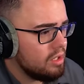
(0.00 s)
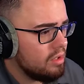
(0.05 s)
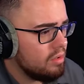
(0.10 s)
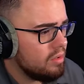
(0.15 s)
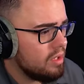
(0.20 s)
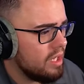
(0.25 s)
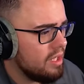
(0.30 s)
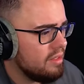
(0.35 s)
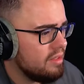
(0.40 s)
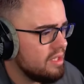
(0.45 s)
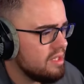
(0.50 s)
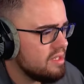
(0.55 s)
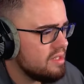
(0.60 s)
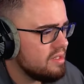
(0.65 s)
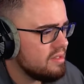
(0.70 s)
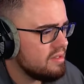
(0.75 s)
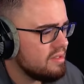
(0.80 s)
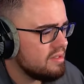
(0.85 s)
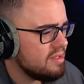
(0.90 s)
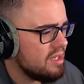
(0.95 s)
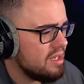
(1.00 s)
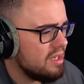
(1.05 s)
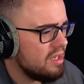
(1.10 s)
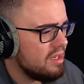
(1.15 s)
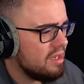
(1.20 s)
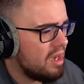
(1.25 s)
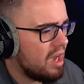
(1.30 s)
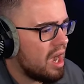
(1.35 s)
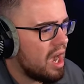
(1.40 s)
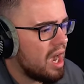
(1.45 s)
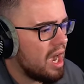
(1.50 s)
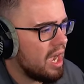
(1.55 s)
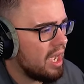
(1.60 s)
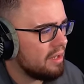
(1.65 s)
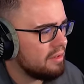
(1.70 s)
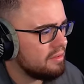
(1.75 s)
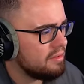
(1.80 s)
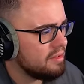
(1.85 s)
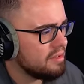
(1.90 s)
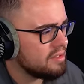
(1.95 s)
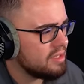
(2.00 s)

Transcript: Okay, this is, uh, odd.